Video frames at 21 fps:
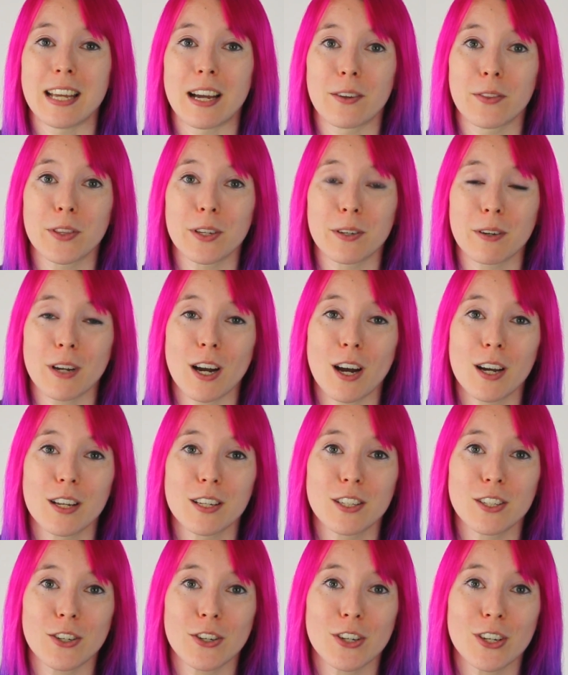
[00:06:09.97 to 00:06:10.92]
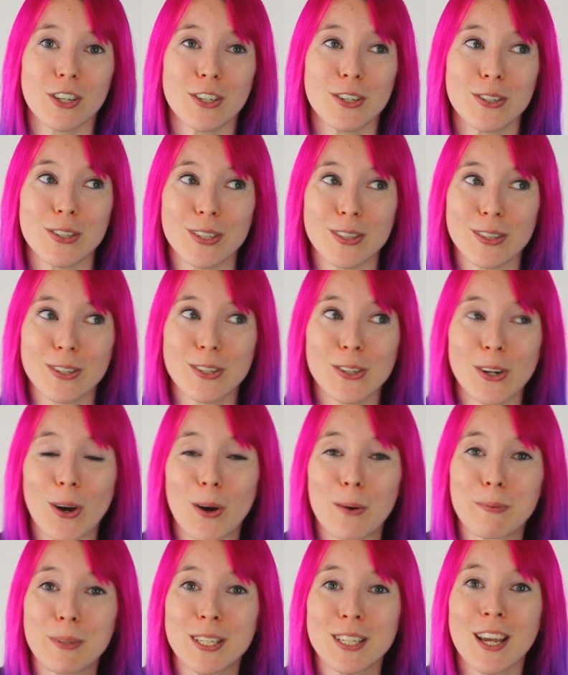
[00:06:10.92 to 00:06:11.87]
Now, the cards you can use in the
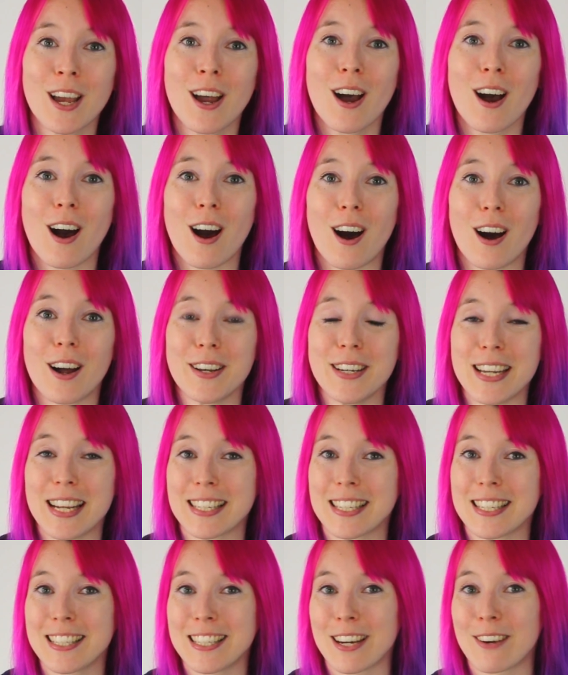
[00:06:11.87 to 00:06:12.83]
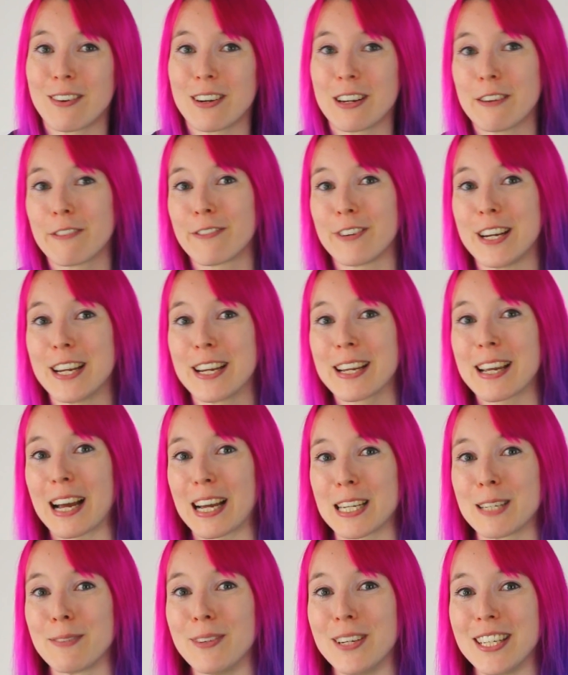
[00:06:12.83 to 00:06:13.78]
shops aren't necessarily free in
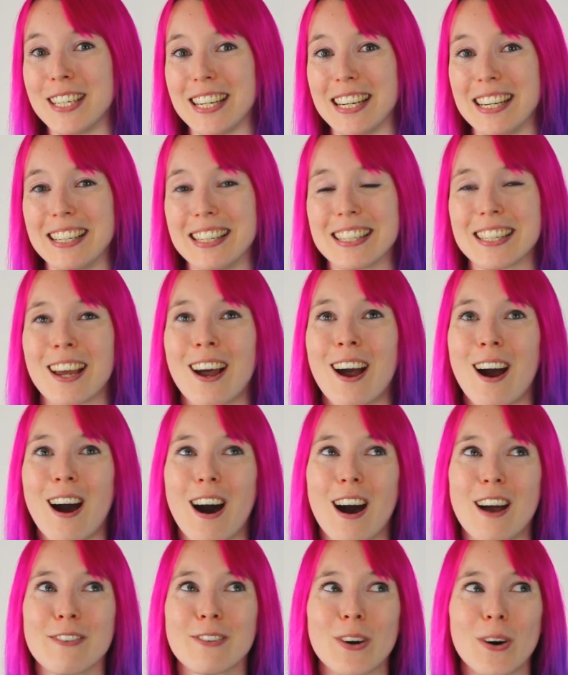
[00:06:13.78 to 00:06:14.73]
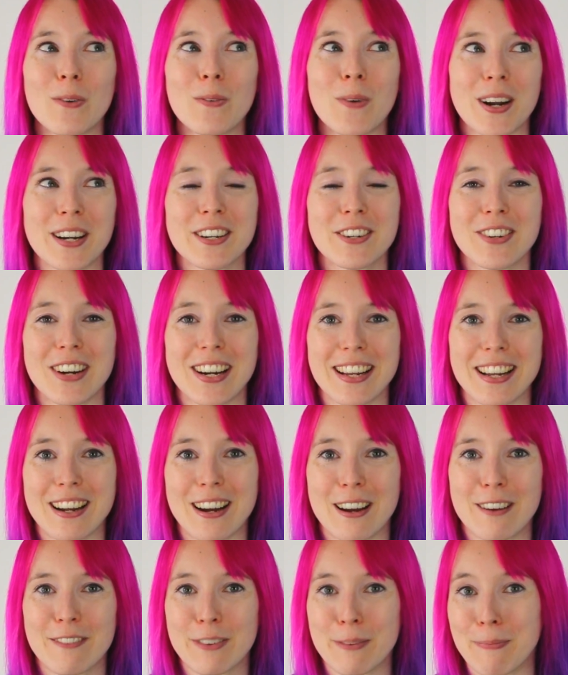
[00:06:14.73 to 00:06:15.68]
cash machines. I've got one credit
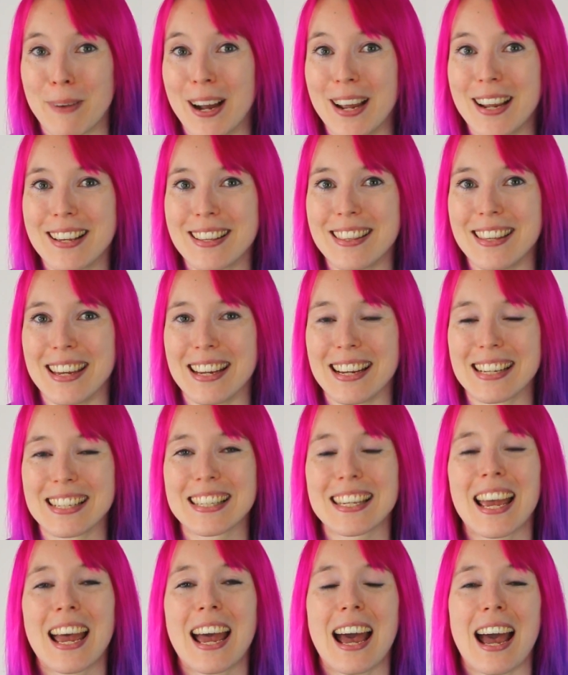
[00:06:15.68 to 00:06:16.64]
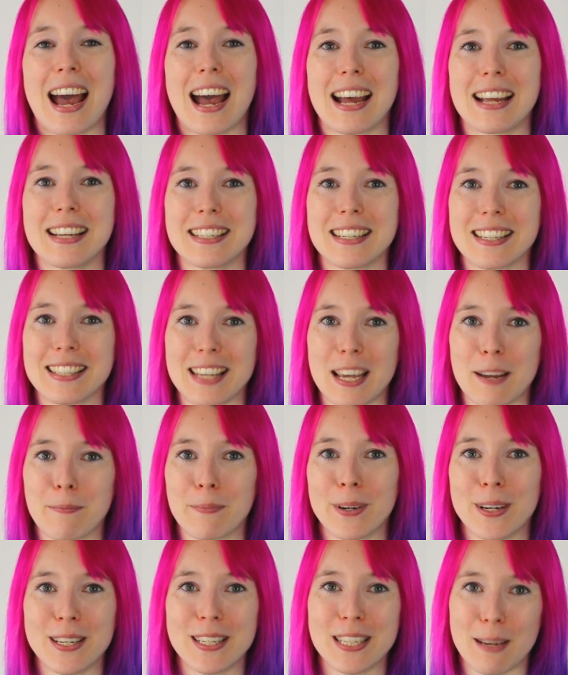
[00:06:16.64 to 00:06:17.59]
card for buying things and a
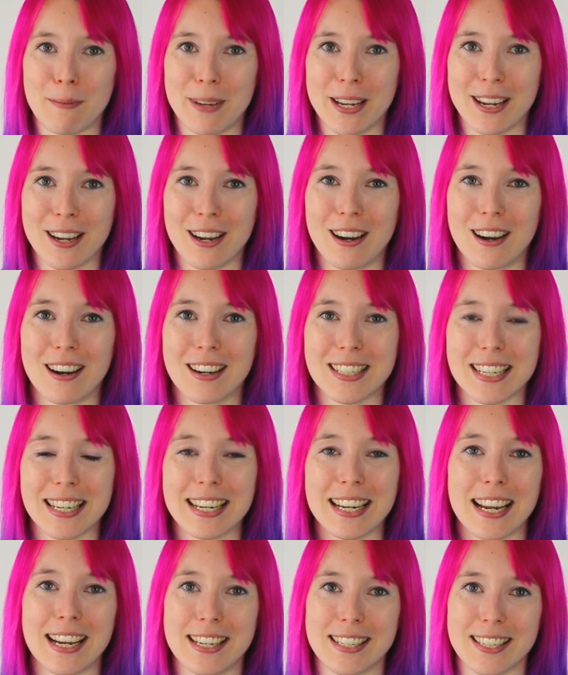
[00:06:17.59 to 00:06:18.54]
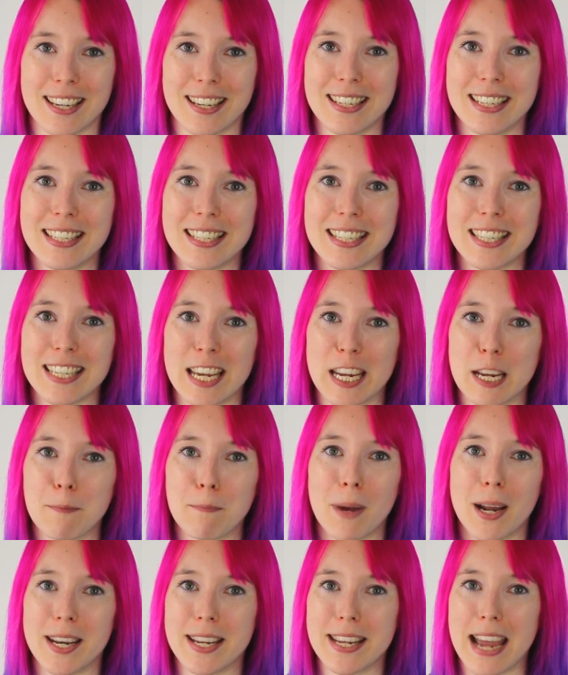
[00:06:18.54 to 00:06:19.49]
separate debit card in case I need to take
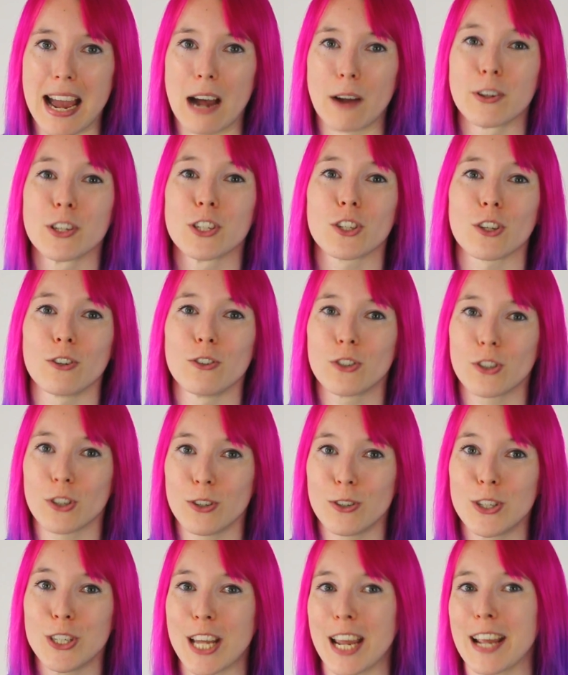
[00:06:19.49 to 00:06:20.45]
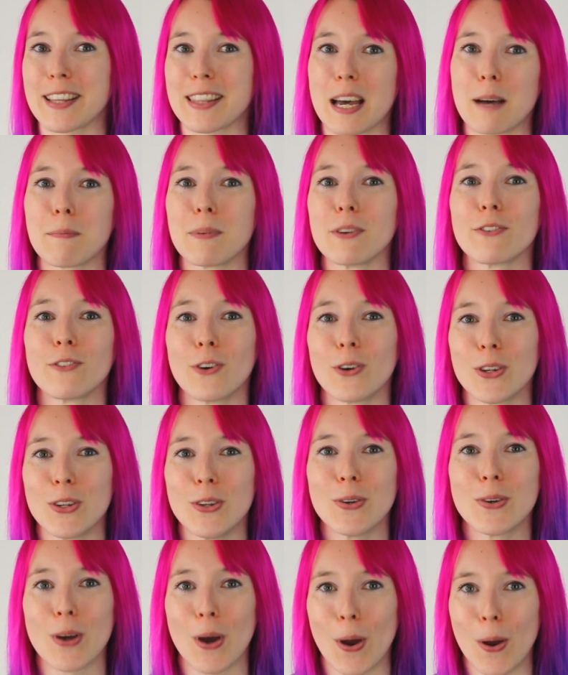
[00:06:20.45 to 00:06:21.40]
money out, so do check that before
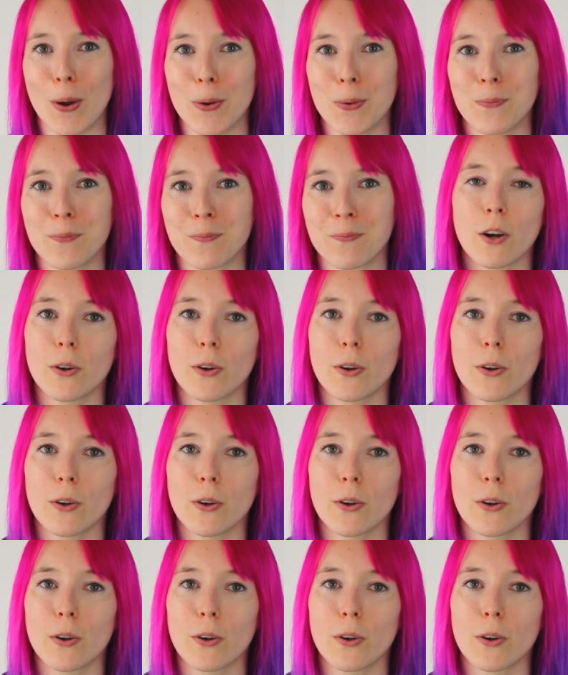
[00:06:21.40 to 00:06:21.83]
you go.